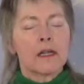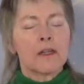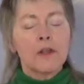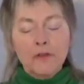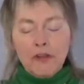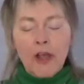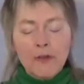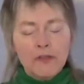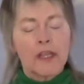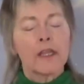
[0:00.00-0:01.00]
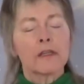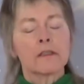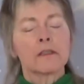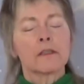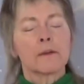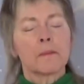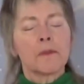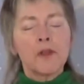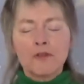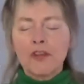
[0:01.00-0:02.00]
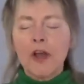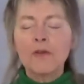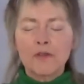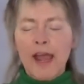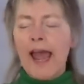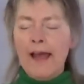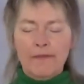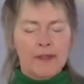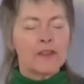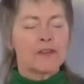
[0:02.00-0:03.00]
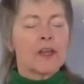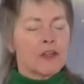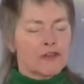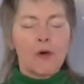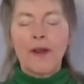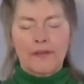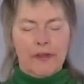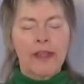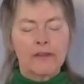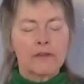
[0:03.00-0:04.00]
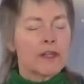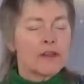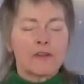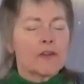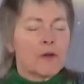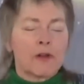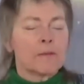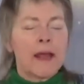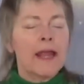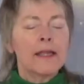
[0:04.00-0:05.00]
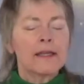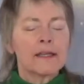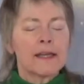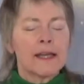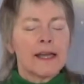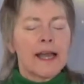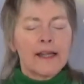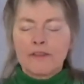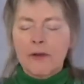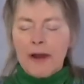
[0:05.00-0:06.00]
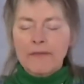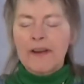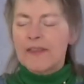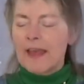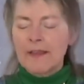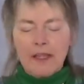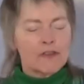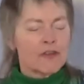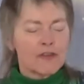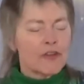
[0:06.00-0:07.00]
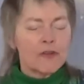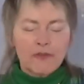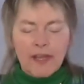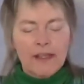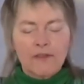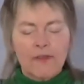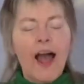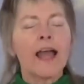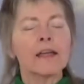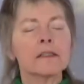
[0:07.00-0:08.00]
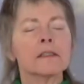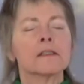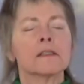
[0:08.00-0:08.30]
You chose it. You chose to have these choices that you could make. And so everything that you're choosing is fine.